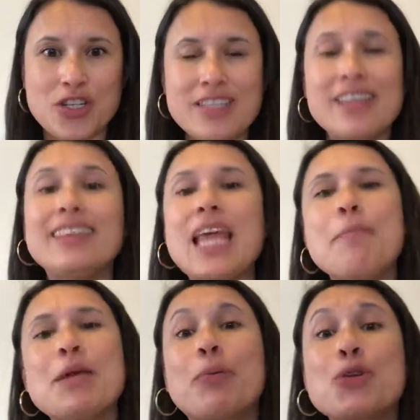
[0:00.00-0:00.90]
She said, let
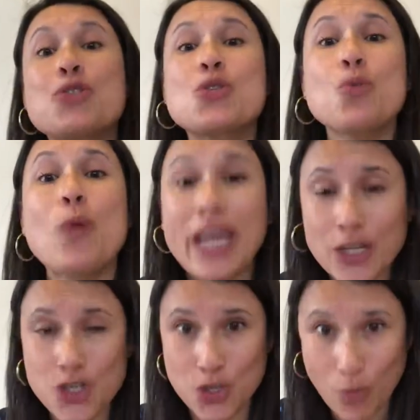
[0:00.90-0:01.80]
me
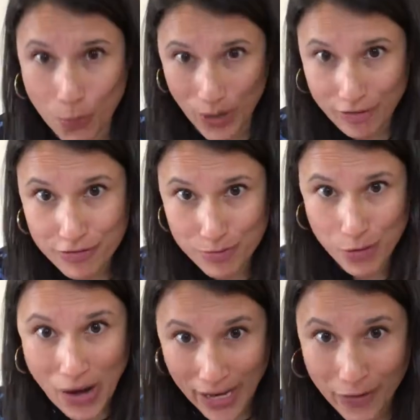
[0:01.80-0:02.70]
persuade you away from
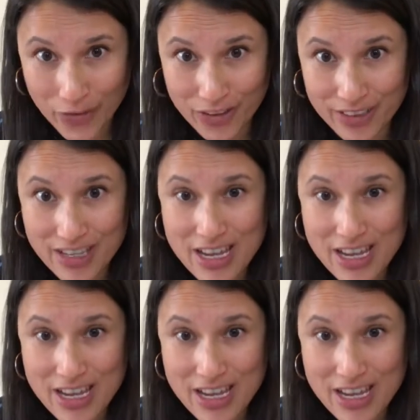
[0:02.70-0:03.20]
your anger.